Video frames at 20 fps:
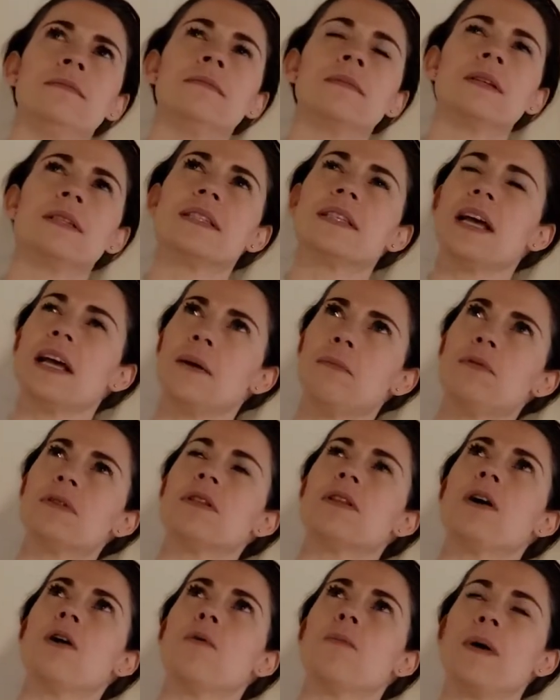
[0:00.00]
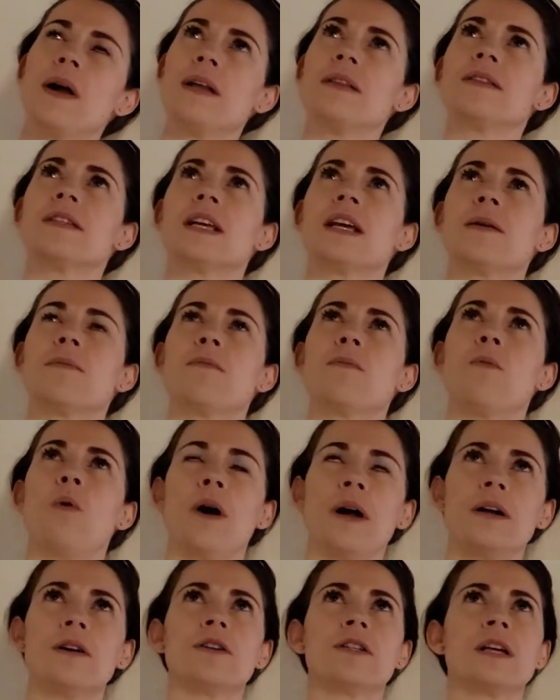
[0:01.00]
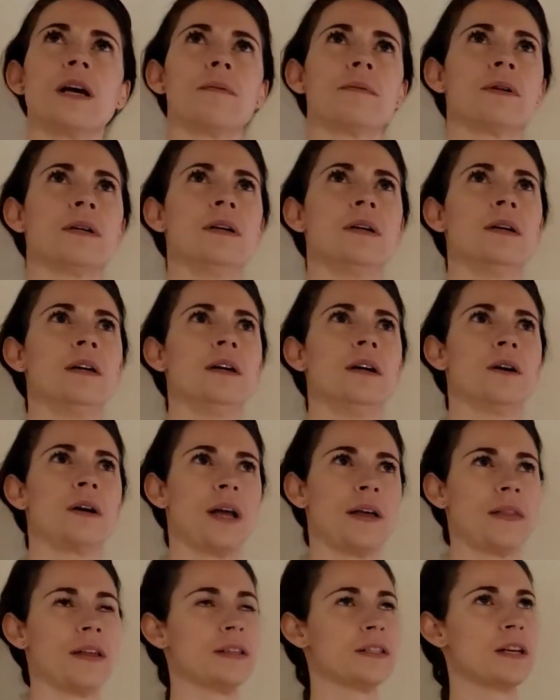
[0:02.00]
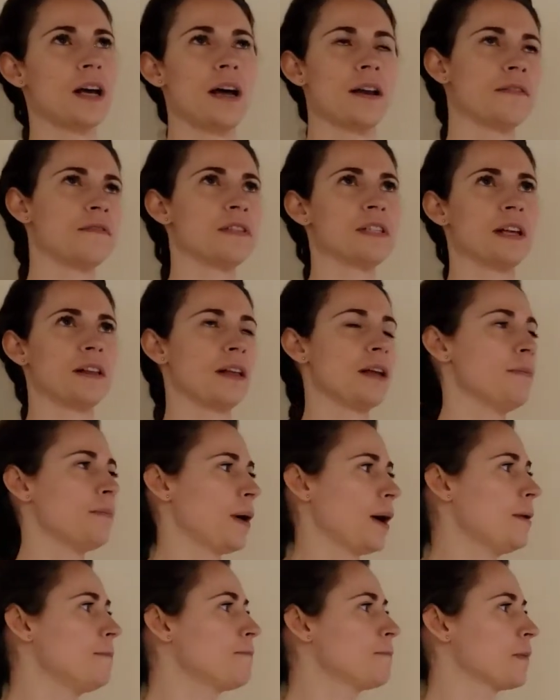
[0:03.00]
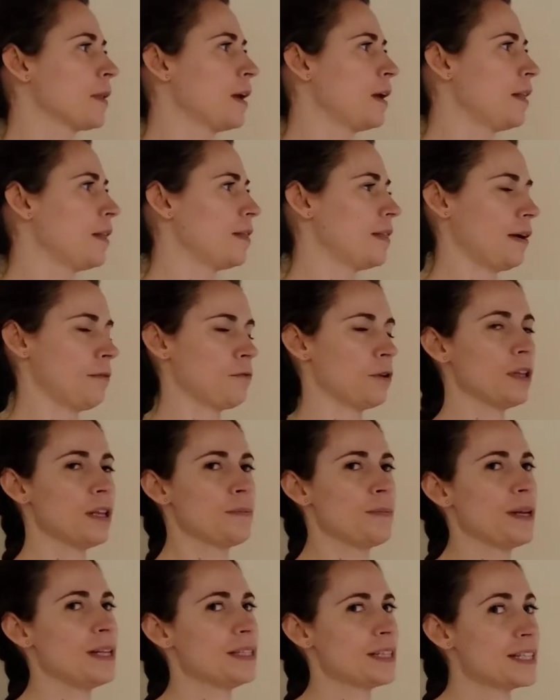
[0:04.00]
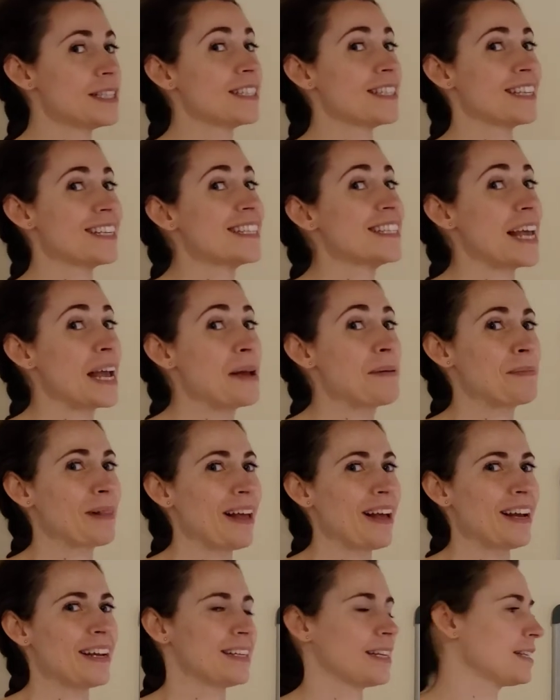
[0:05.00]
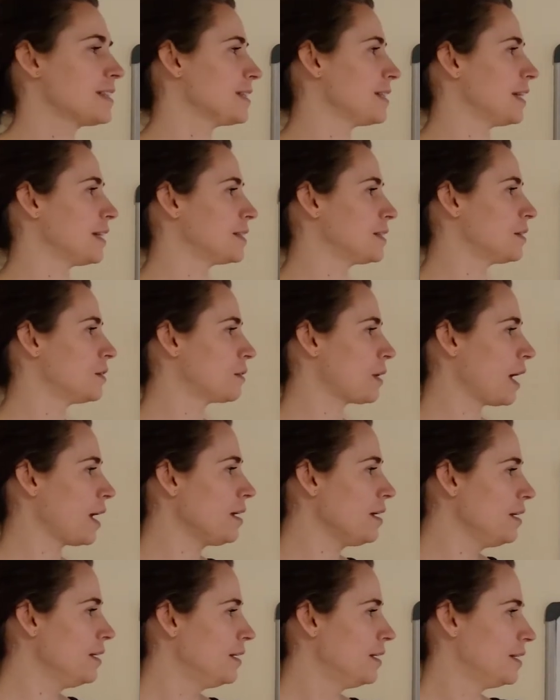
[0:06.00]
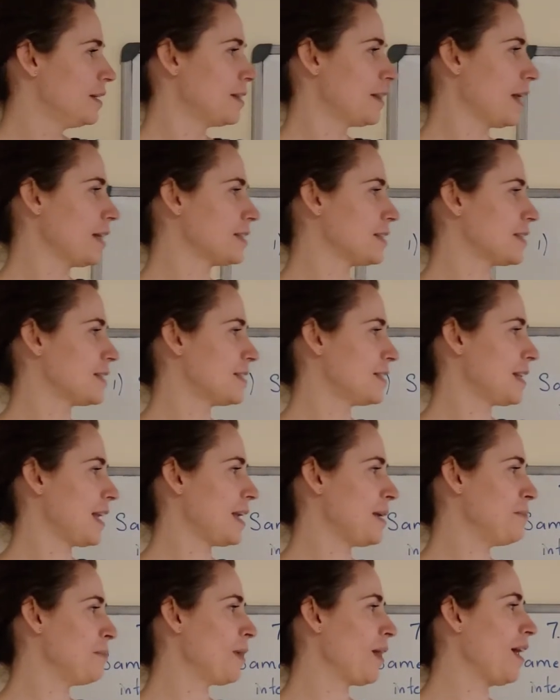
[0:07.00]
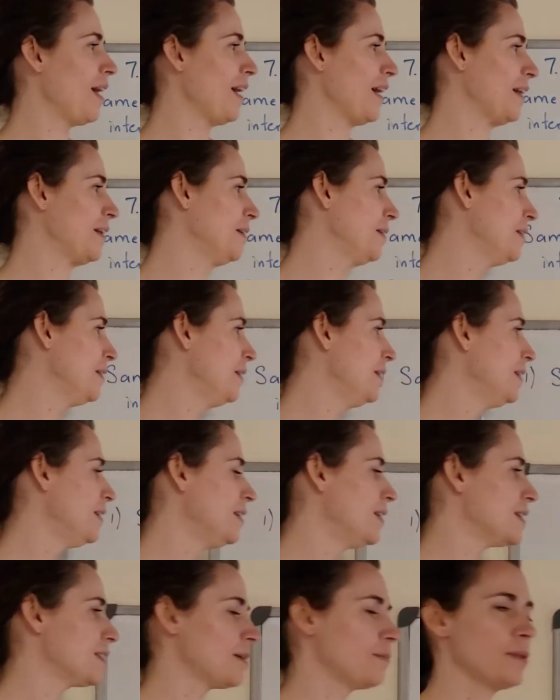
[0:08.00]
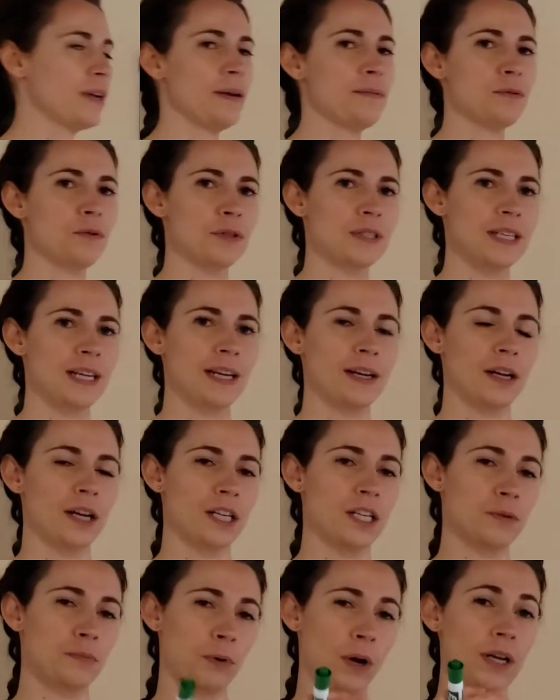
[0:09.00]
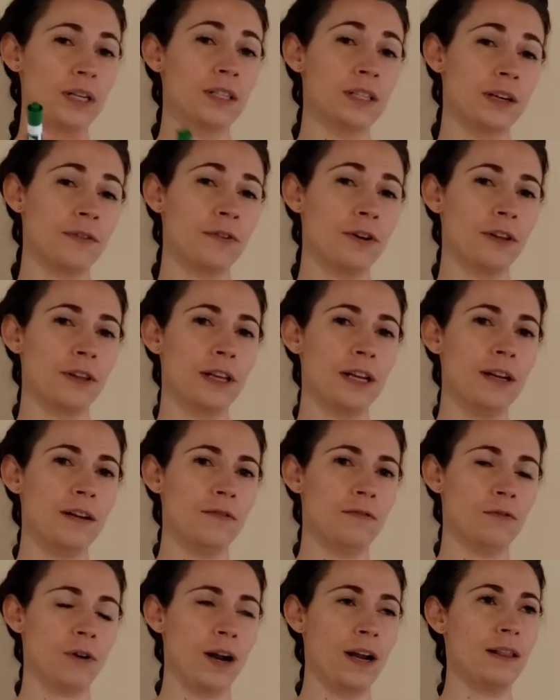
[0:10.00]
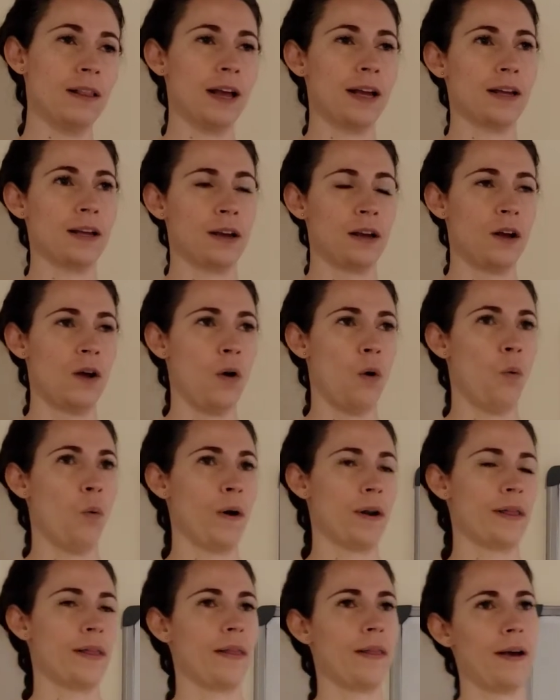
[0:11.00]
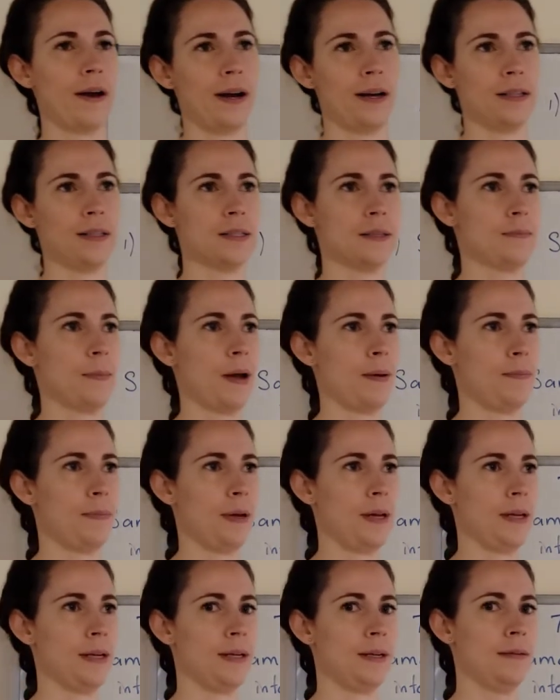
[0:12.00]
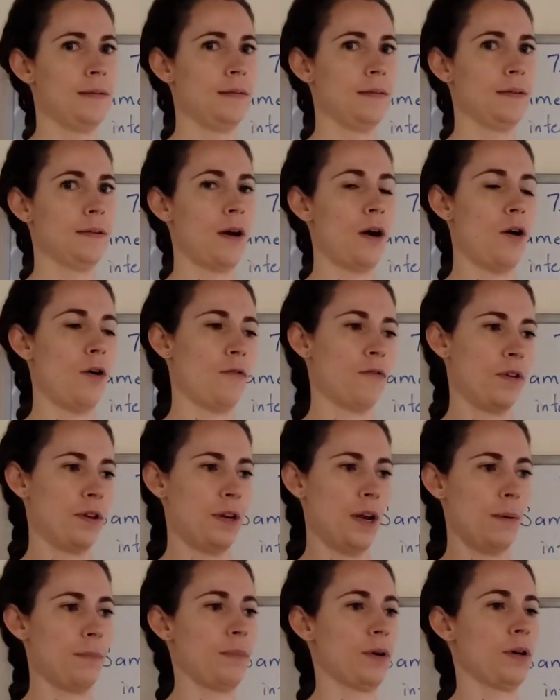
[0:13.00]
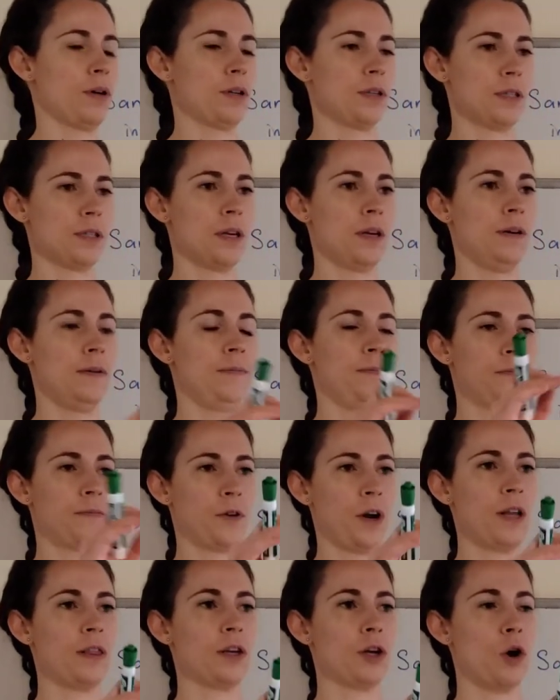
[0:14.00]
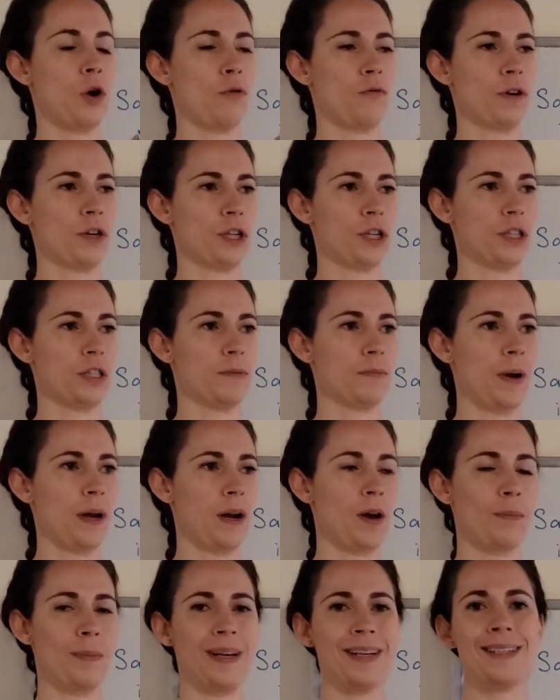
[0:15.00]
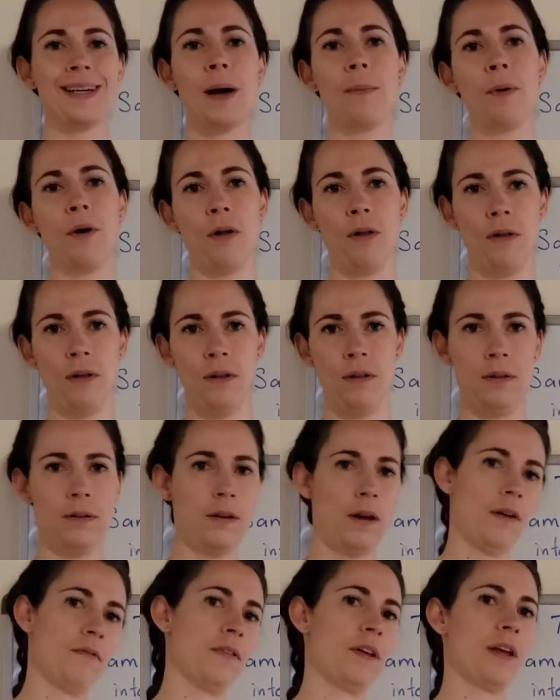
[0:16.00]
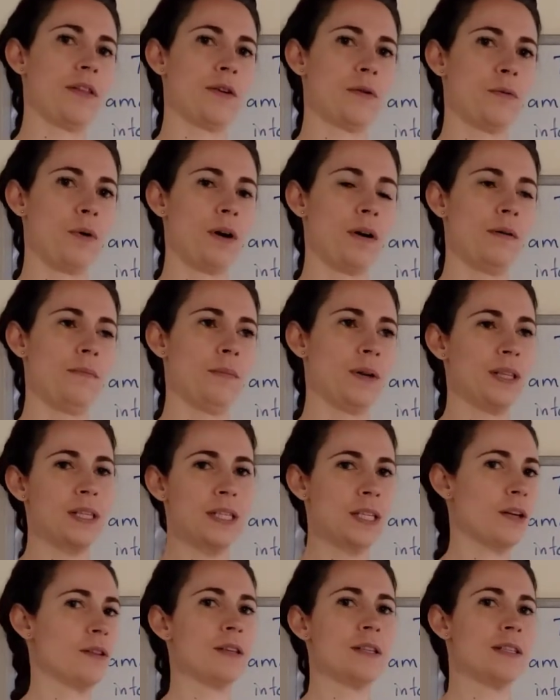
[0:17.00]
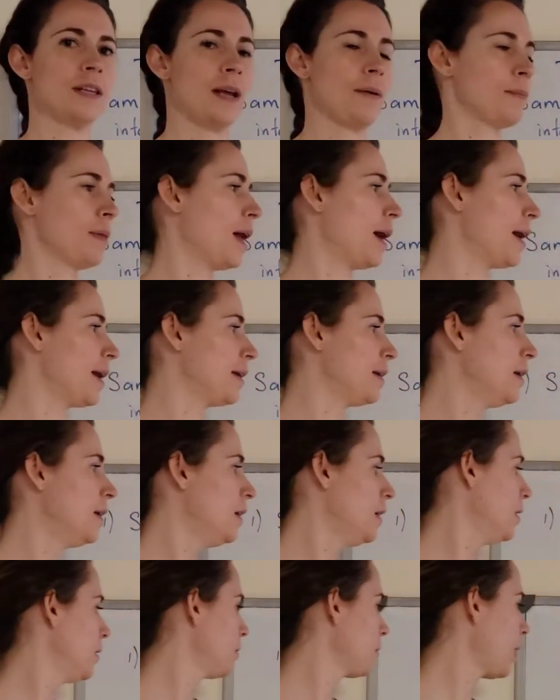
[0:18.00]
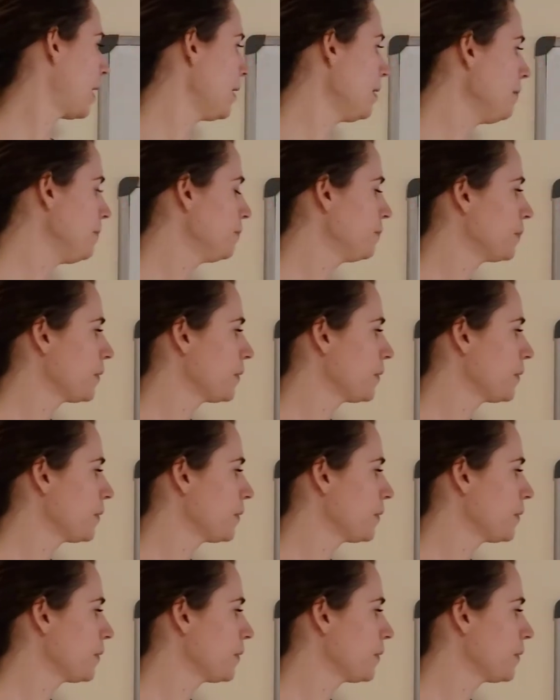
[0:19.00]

Same slope and same y-intercept. Okay, that's kind of silly, but that really means it's the same line, doesn't it? Okay, that's the same line. Sometimes we'll see it expressed differently, right? Like one of the lines might be all the numbers, right? The coefficients might all be double of the other one, but it's still the same line, okay?